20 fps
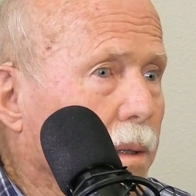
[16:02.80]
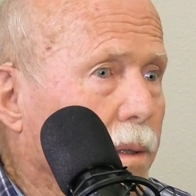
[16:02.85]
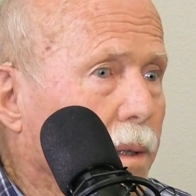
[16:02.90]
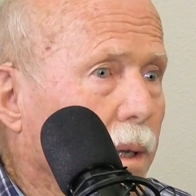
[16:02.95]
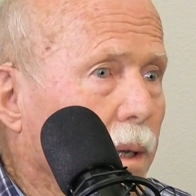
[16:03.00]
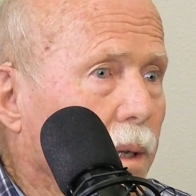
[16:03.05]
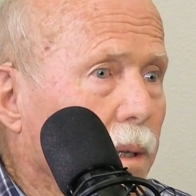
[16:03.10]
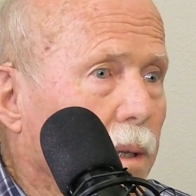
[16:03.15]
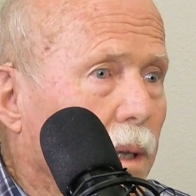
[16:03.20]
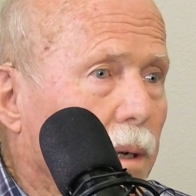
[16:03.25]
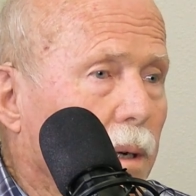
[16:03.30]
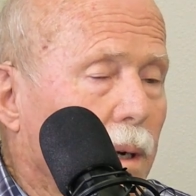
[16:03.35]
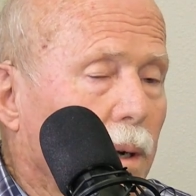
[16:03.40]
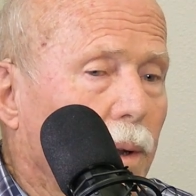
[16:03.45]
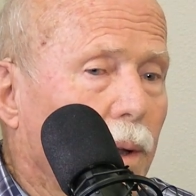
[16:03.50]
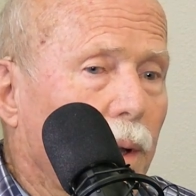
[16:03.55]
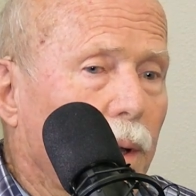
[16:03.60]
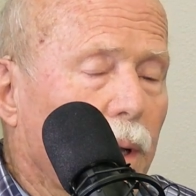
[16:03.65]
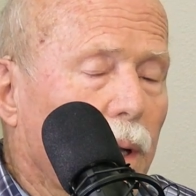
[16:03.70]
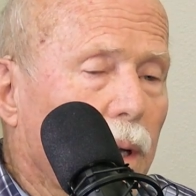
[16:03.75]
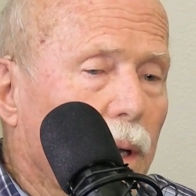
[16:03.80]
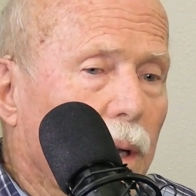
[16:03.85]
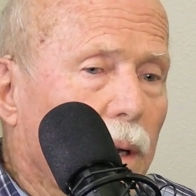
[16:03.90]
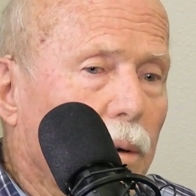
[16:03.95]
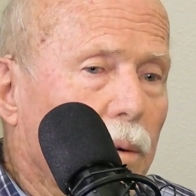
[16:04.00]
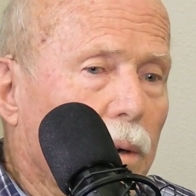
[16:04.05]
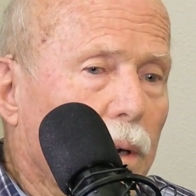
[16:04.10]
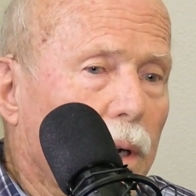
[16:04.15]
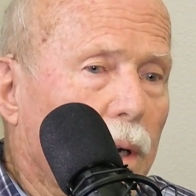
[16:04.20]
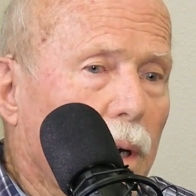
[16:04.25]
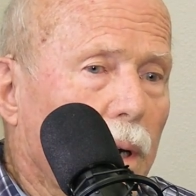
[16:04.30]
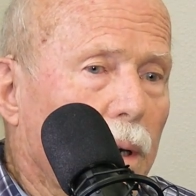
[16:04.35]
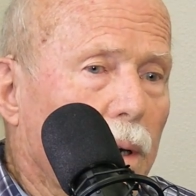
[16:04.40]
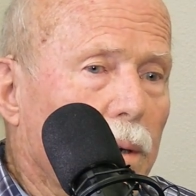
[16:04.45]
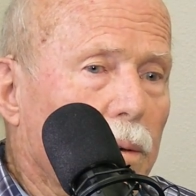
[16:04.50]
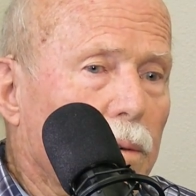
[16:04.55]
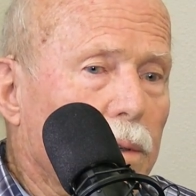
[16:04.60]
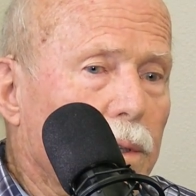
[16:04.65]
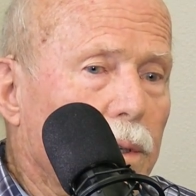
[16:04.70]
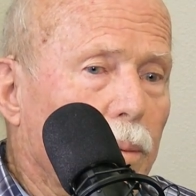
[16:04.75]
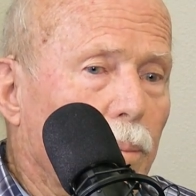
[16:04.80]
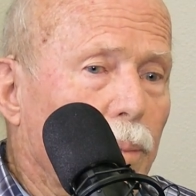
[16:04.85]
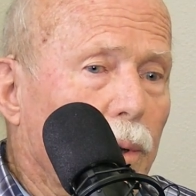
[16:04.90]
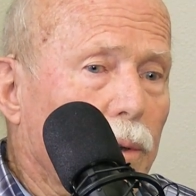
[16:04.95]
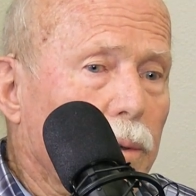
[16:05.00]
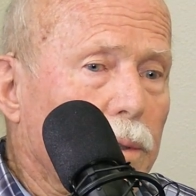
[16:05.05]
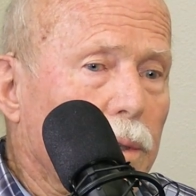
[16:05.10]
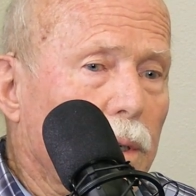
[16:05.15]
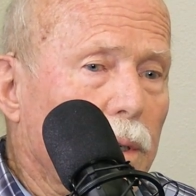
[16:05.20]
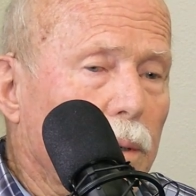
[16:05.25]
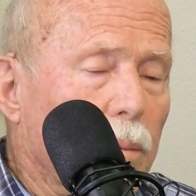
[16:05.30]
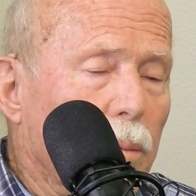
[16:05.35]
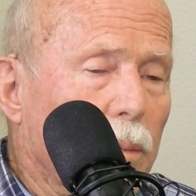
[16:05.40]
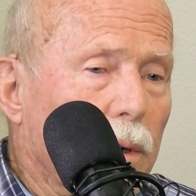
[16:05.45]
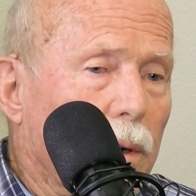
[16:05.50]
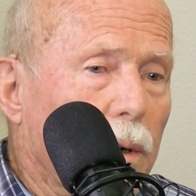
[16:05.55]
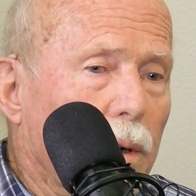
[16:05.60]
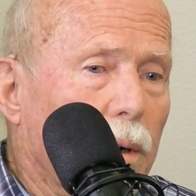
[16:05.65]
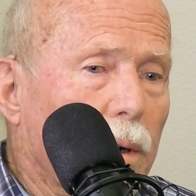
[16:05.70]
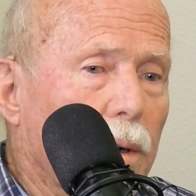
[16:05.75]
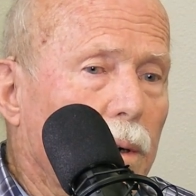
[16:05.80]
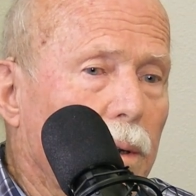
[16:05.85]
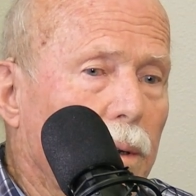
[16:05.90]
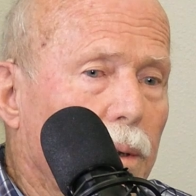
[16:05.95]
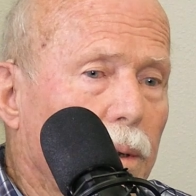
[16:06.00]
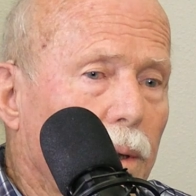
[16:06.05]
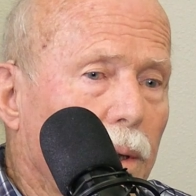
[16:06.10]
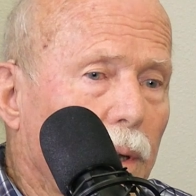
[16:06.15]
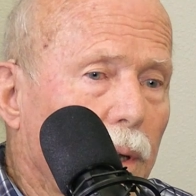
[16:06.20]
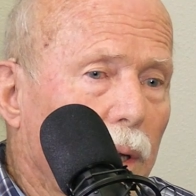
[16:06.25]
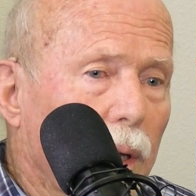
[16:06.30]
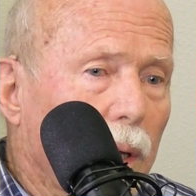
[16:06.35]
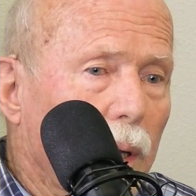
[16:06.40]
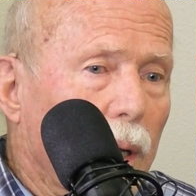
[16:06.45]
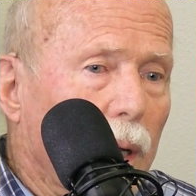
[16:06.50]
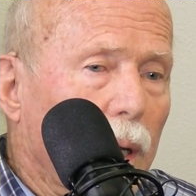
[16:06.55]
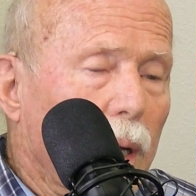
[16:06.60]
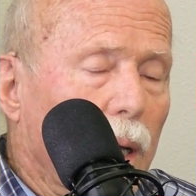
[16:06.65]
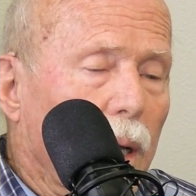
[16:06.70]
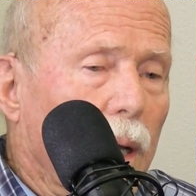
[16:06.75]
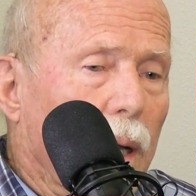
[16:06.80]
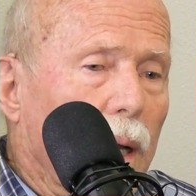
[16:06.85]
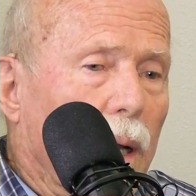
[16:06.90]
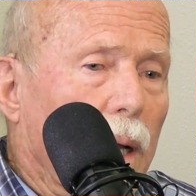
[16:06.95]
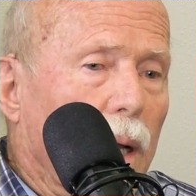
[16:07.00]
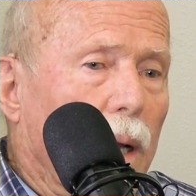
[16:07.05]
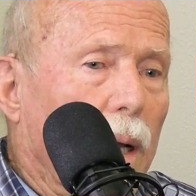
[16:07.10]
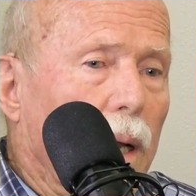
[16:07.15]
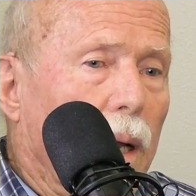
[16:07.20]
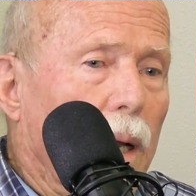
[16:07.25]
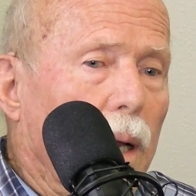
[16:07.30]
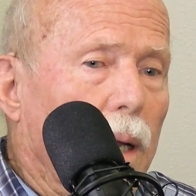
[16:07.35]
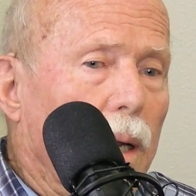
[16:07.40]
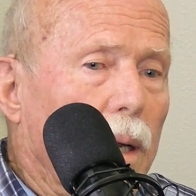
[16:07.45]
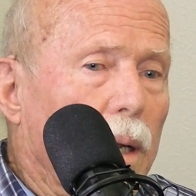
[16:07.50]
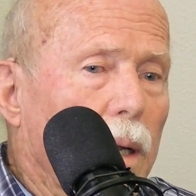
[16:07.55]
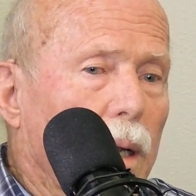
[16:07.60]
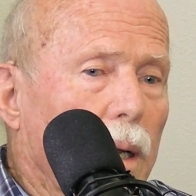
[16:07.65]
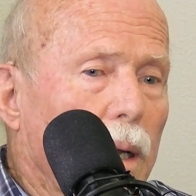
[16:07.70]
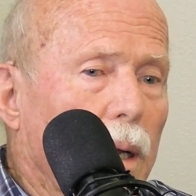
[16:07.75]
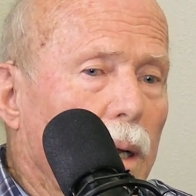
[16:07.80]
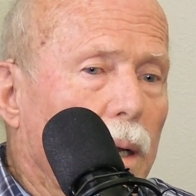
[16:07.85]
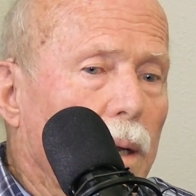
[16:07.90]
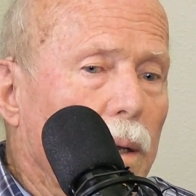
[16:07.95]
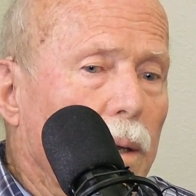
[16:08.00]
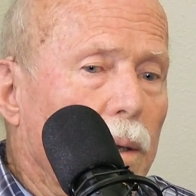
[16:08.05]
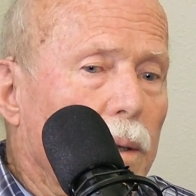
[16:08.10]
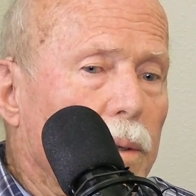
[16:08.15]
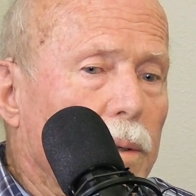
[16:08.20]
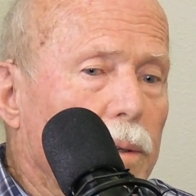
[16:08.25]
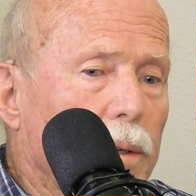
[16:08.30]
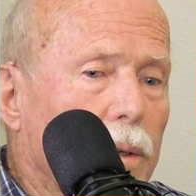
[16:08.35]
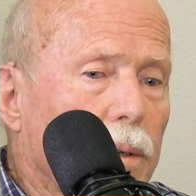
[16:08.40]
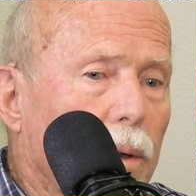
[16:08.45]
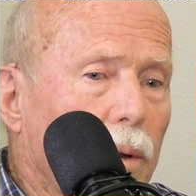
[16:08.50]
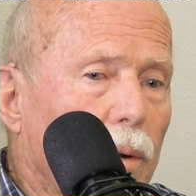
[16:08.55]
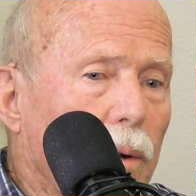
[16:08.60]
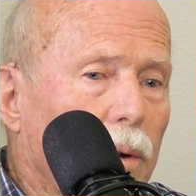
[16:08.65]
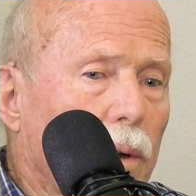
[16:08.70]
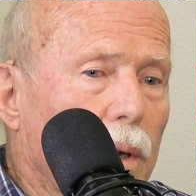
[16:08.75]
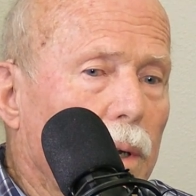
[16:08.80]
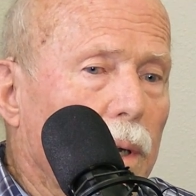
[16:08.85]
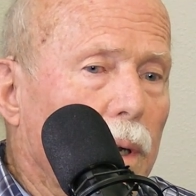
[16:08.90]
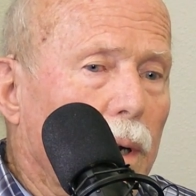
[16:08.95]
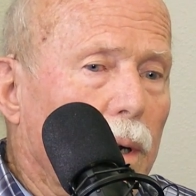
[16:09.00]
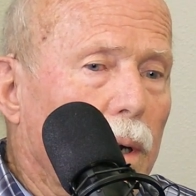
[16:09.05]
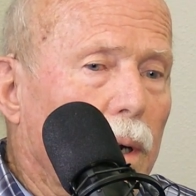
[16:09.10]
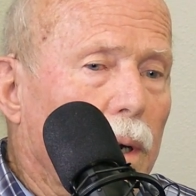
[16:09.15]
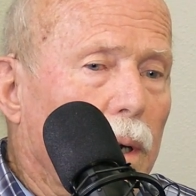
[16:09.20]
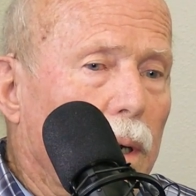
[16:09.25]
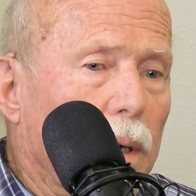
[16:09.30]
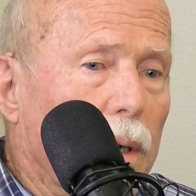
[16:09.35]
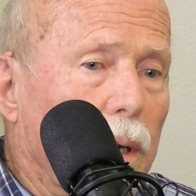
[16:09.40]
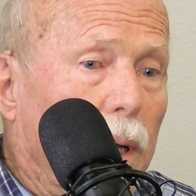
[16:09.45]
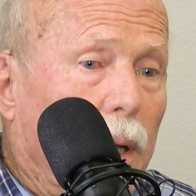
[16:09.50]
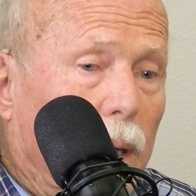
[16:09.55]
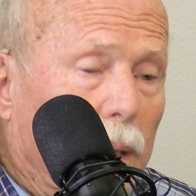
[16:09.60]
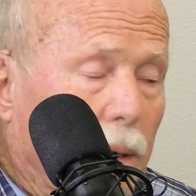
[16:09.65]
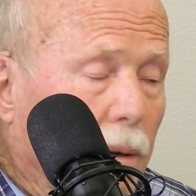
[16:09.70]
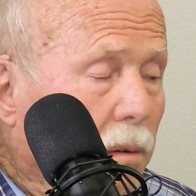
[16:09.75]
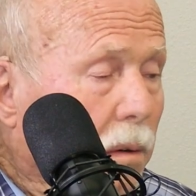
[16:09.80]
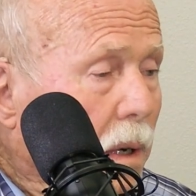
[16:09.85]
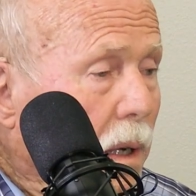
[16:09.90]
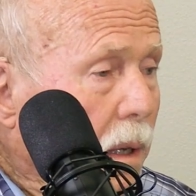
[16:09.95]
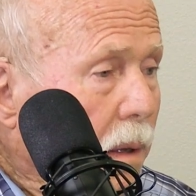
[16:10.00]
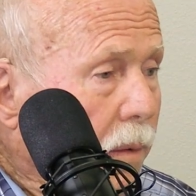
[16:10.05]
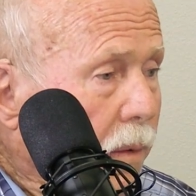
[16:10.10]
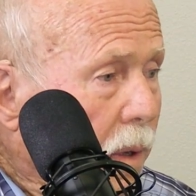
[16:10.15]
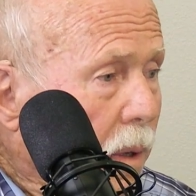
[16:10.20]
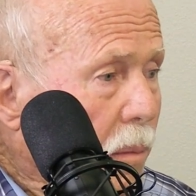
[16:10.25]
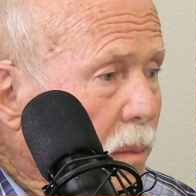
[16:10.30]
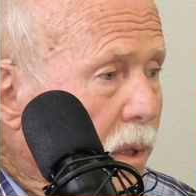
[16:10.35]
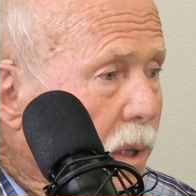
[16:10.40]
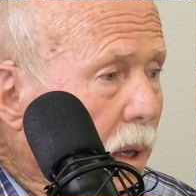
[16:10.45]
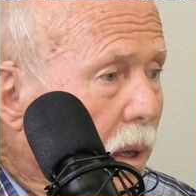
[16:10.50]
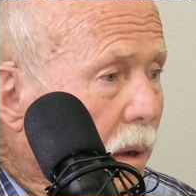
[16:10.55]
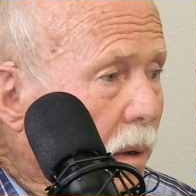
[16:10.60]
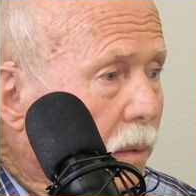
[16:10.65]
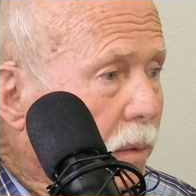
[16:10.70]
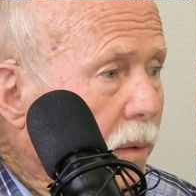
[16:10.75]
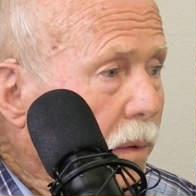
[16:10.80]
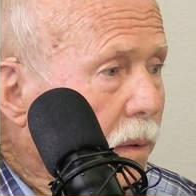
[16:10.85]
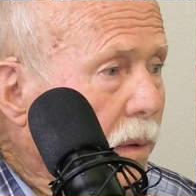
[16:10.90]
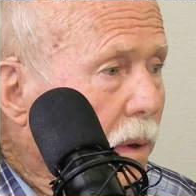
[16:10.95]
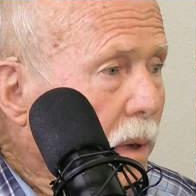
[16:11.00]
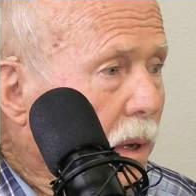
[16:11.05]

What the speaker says: Outside there, where Garrett was supposedly murdered, and so Garrett had to relieve himself.